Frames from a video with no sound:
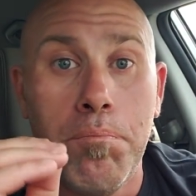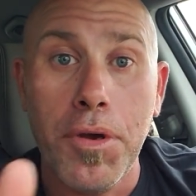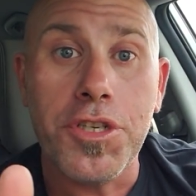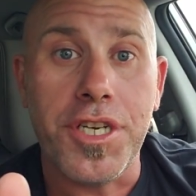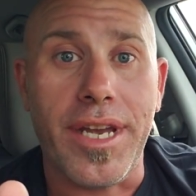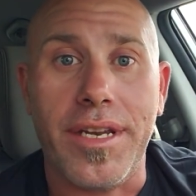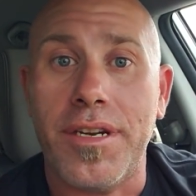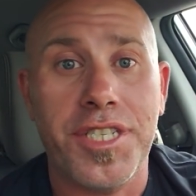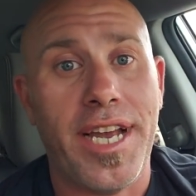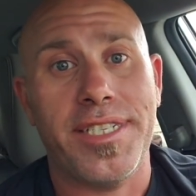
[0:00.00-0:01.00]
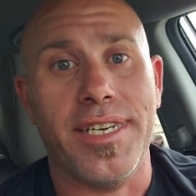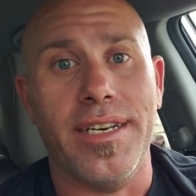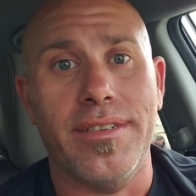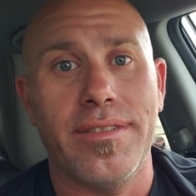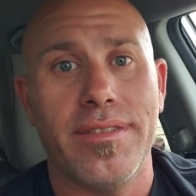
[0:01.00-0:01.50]
Bullshit, you're chasing
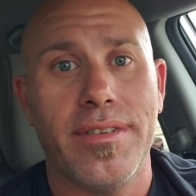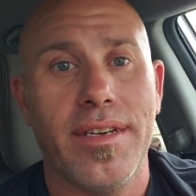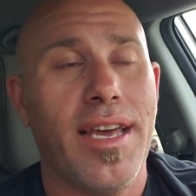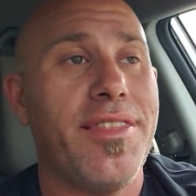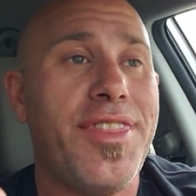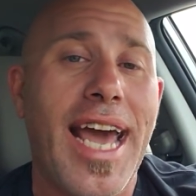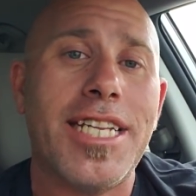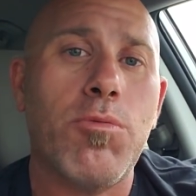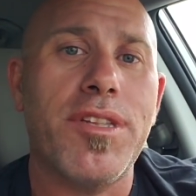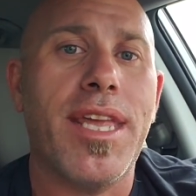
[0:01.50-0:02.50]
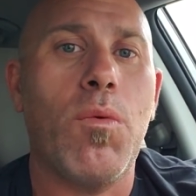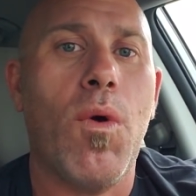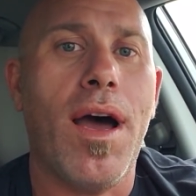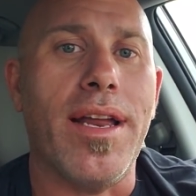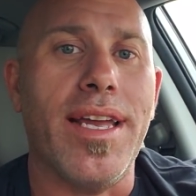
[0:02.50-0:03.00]
it. That's what they
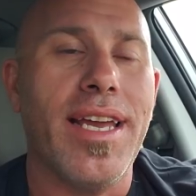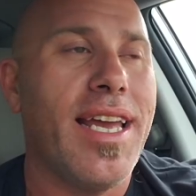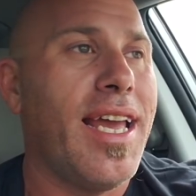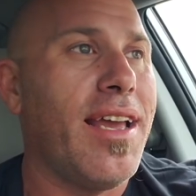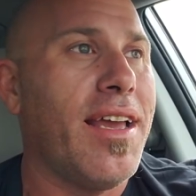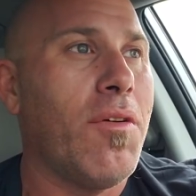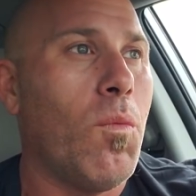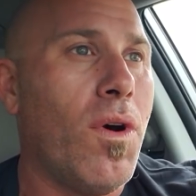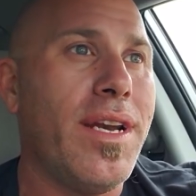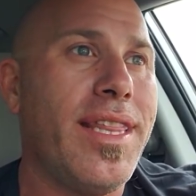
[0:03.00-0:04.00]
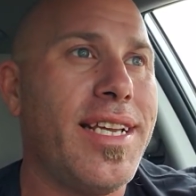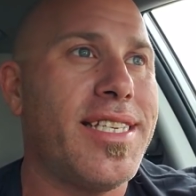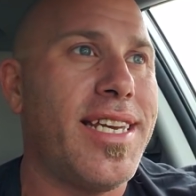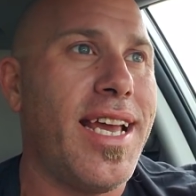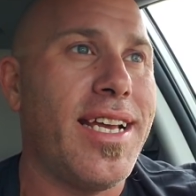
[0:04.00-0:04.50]
want. One of
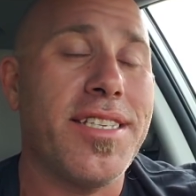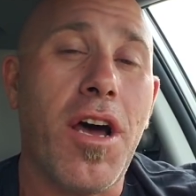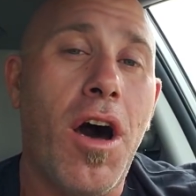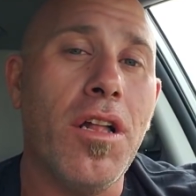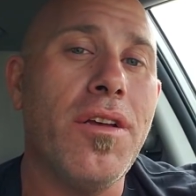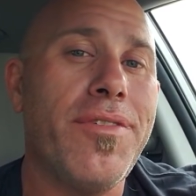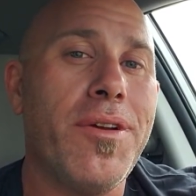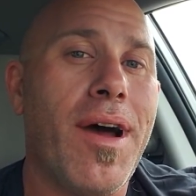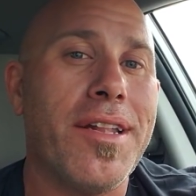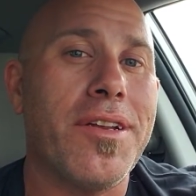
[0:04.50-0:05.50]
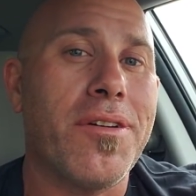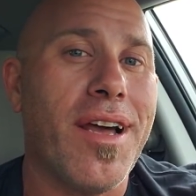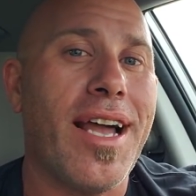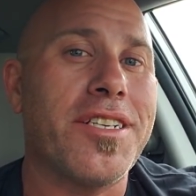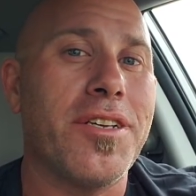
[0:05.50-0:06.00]
these days, all of you out there
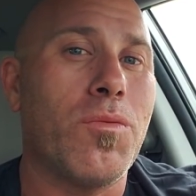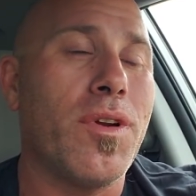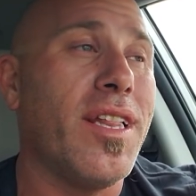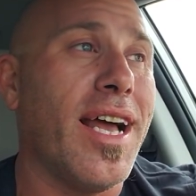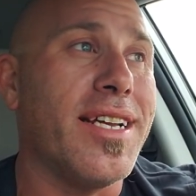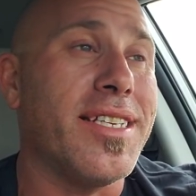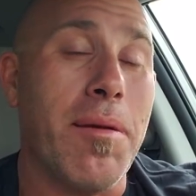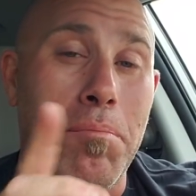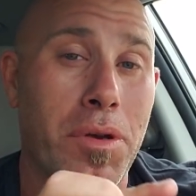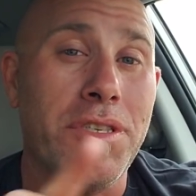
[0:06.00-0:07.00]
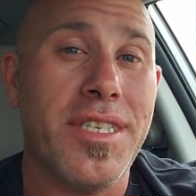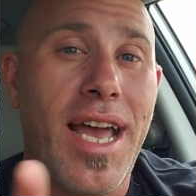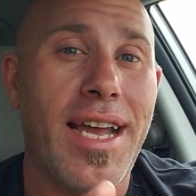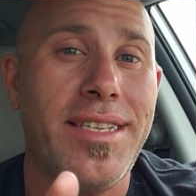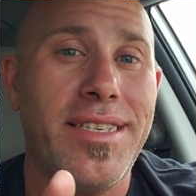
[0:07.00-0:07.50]
will actually realize that both
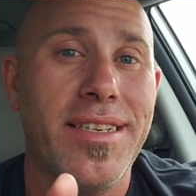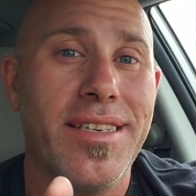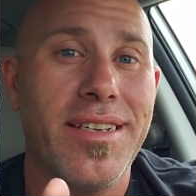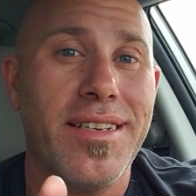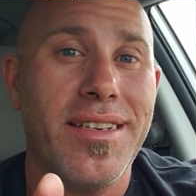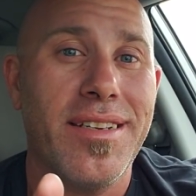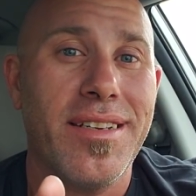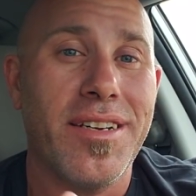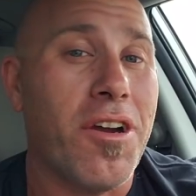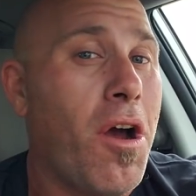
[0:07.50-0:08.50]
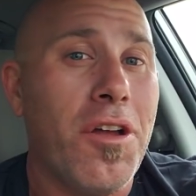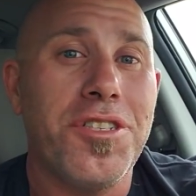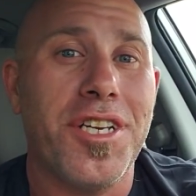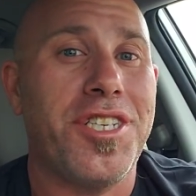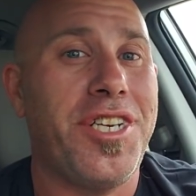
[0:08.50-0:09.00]
sides, you're all
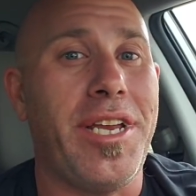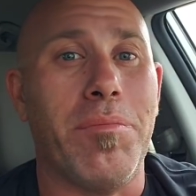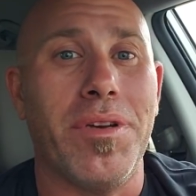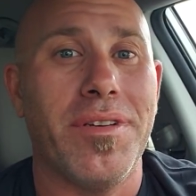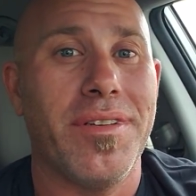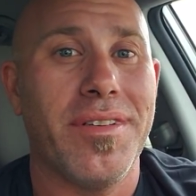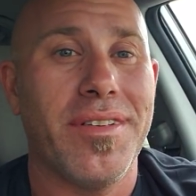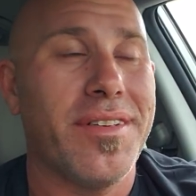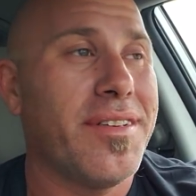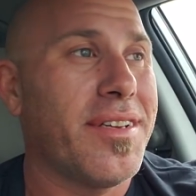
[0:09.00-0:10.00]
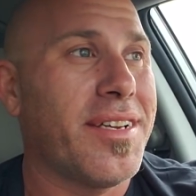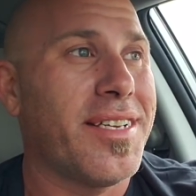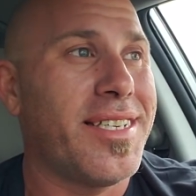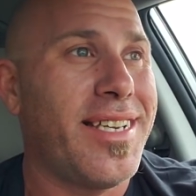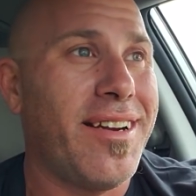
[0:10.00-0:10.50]
just sheep.
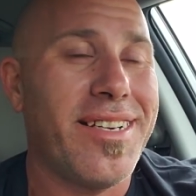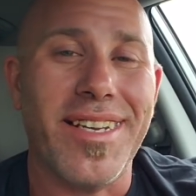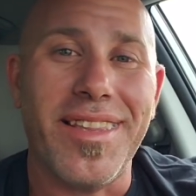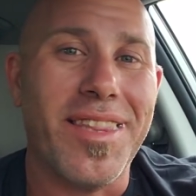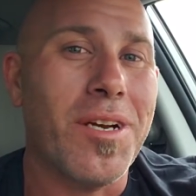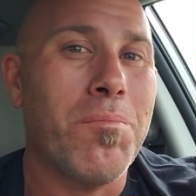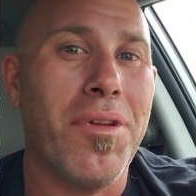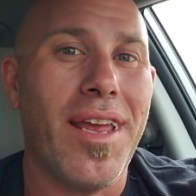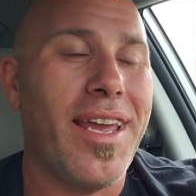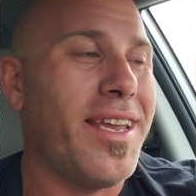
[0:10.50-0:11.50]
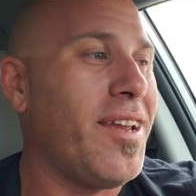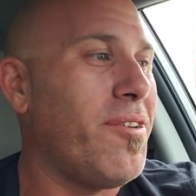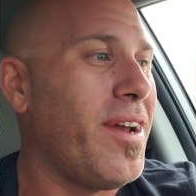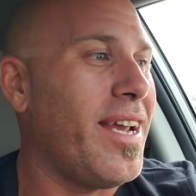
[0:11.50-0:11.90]
Because seriously, they're playing you.